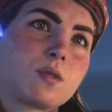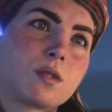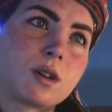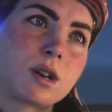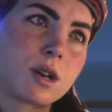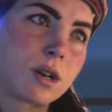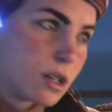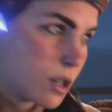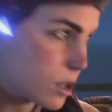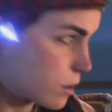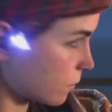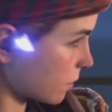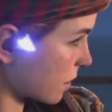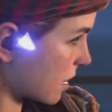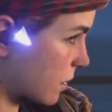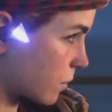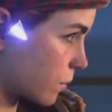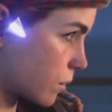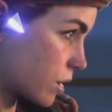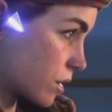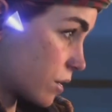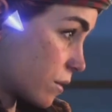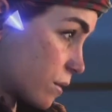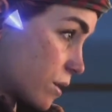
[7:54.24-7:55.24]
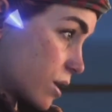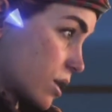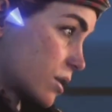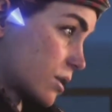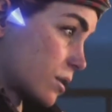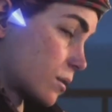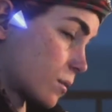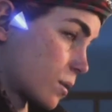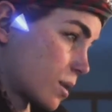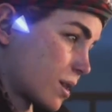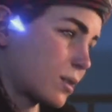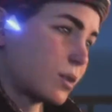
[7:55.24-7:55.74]
She's talking to
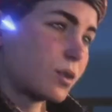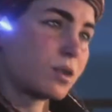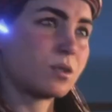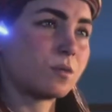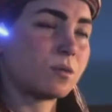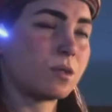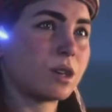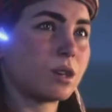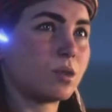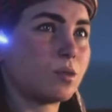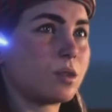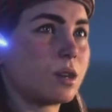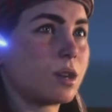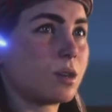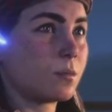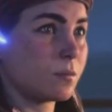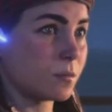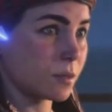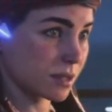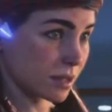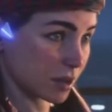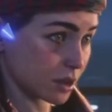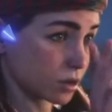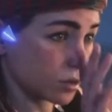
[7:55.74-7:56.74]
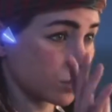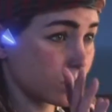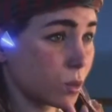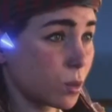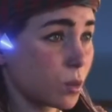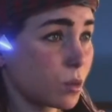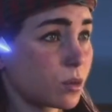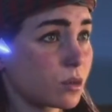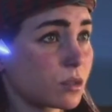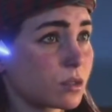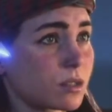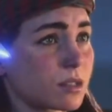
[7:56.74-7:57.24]
Gaia. It's 30
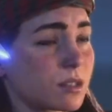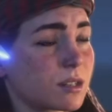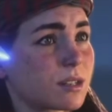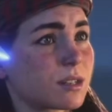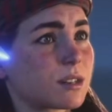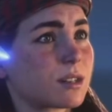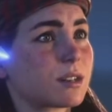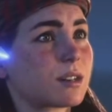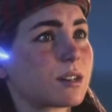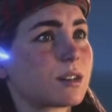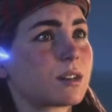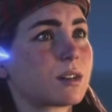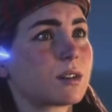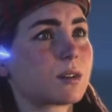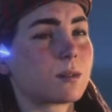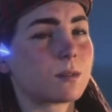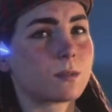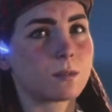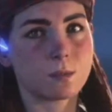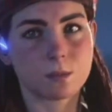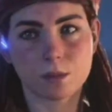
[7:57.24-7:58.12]
minutes, bro. 30